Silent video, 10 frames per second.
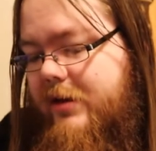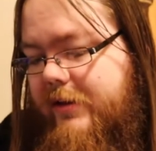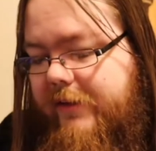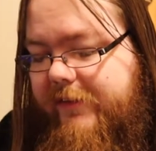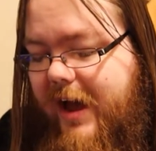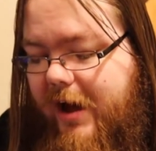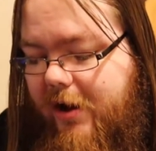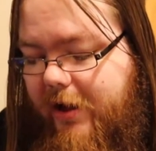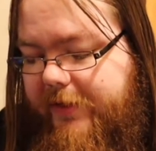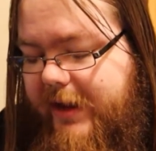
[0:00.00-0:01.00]
It's got
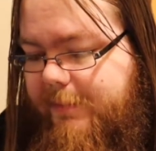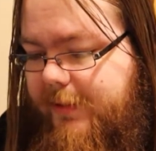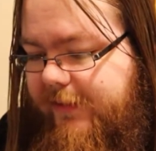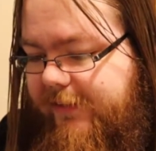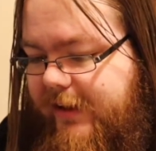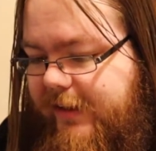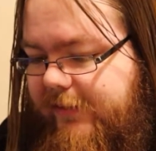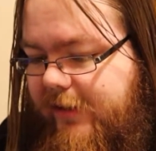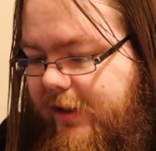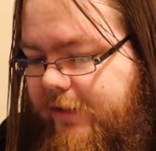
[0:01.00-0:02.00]
all the
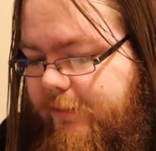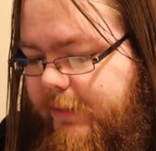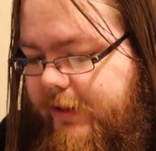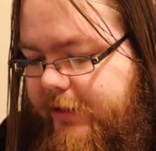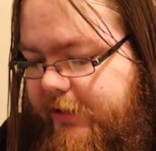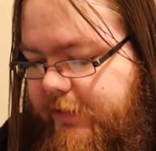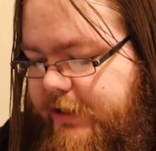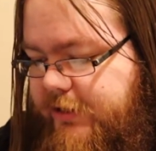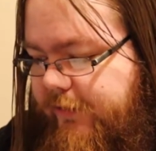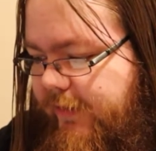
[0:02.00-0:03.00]
NPCs and all the weird
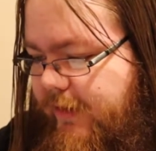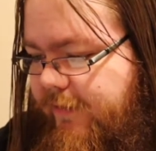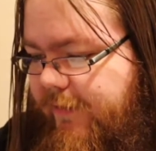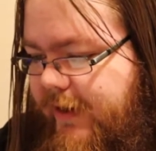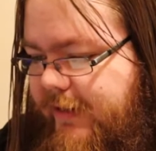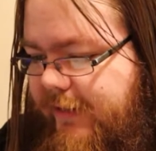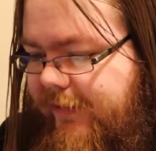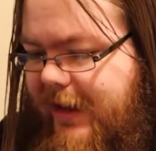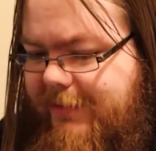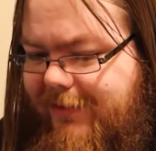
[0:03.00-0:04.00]
creatures that you fight in this
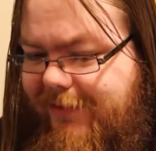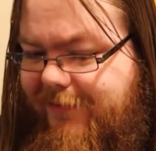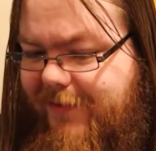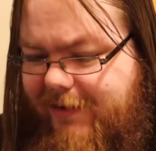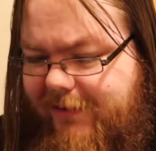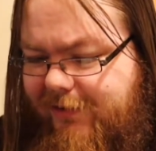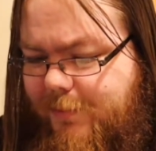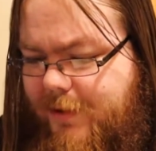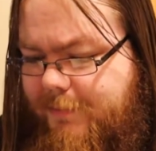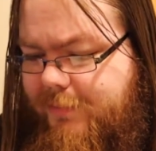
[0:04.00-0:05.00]
game. This is a very
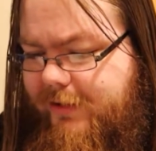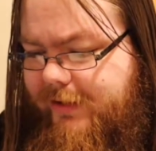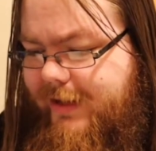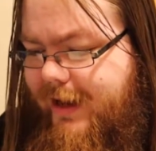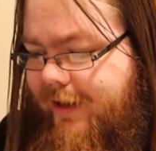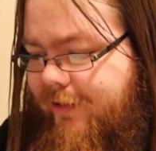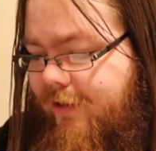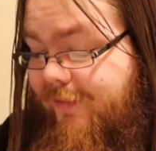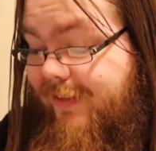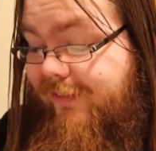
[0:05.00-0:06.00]
small booklet. I don't
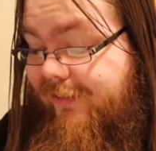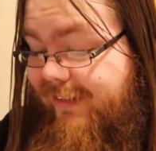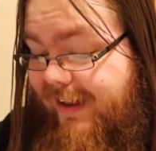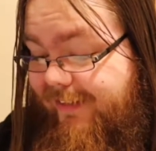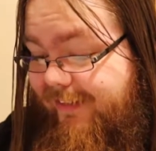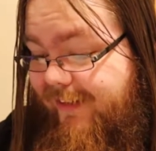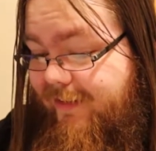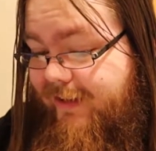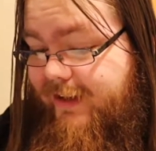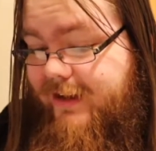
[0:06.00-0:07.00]
know if this is
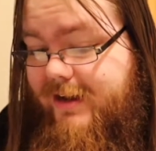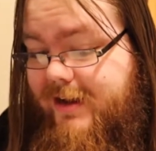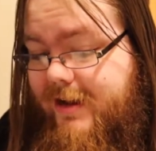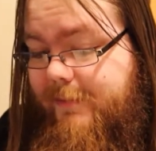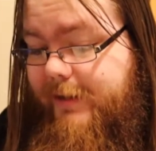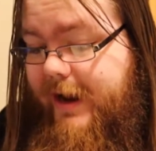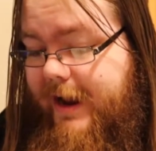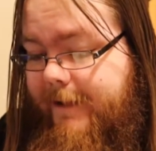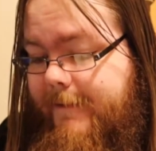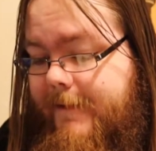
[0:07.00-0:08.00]
necessary, but
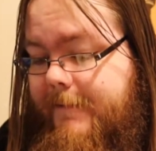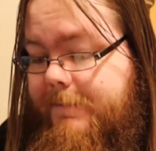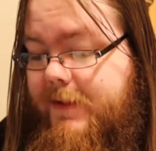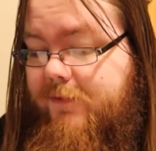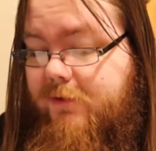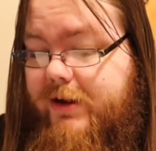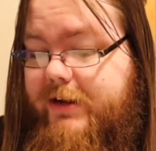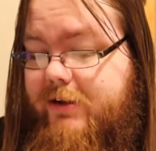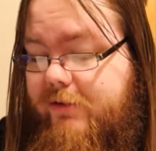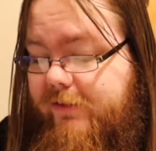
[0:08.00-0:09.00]
hey, if you want to
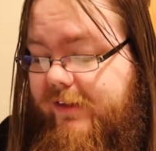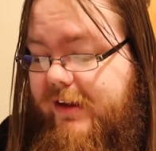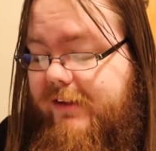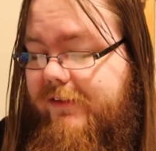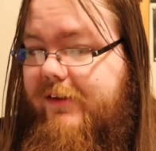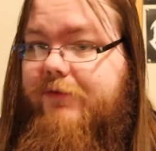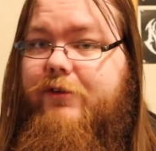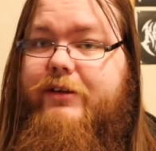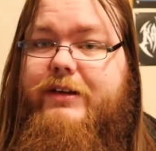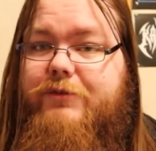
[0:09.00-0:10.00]
use these
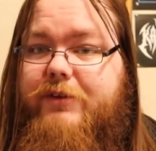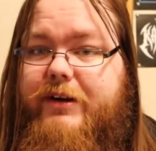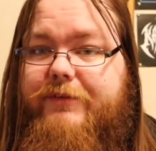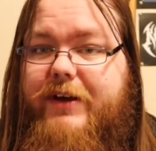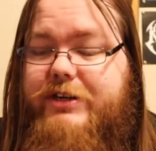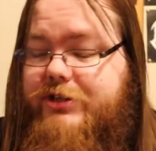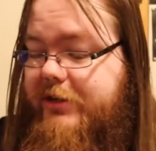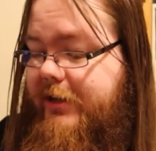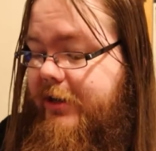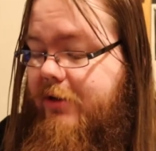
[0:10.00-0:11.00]
for a different adventure
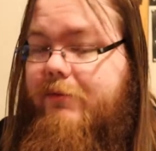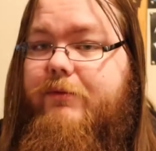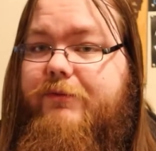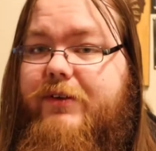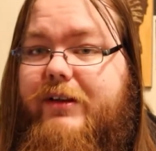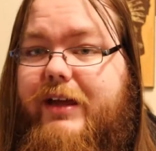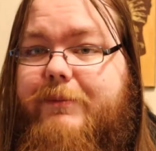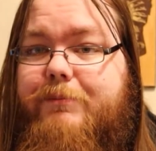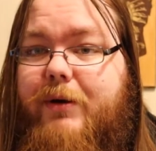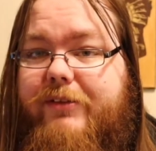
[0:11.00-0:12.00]
and you don't feel
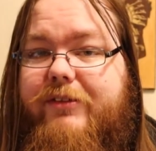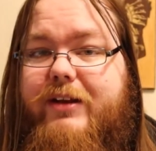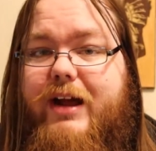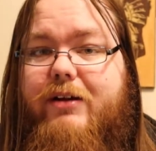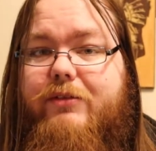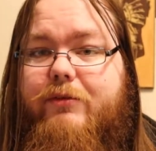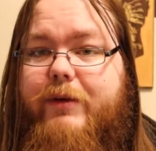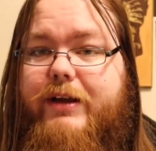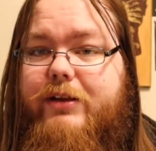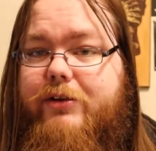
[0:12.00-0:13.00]
like busting out the
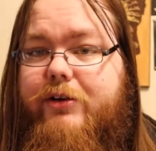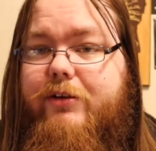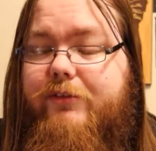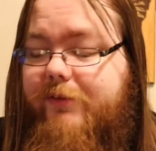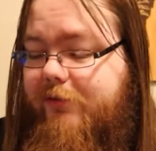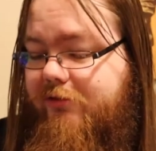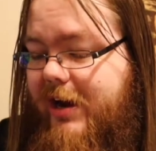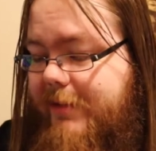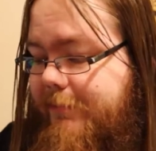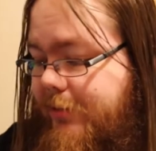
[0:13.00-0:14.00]
regular Curse of
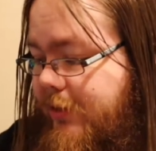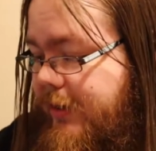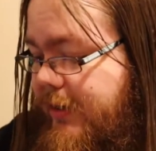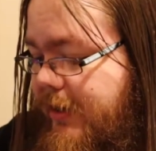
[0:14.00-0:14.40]
Strahd book